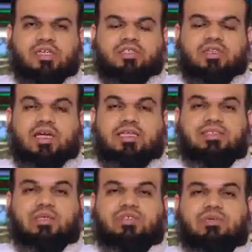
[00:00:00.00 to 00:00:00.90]
So Allah
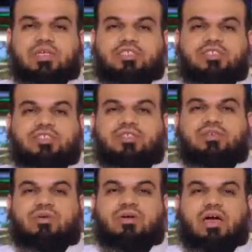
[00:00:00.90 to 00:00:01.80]
Azza wa mentions in
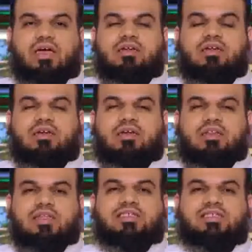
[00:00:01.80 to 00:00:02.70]
the Quran
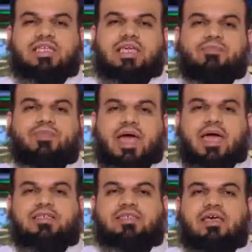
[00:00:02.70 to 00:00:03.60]
that sleep
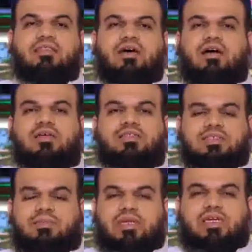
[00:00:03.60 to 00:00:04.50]
and death are
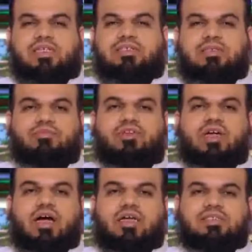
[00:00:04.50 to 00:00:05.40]
similar in some
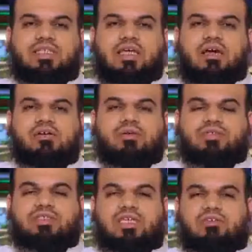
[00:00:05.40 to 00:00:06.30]
regards and they are
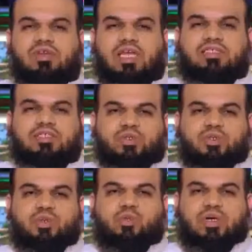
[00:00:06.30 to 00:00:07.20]
closely related
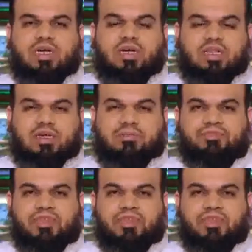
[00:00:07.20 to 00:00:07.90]
to one another.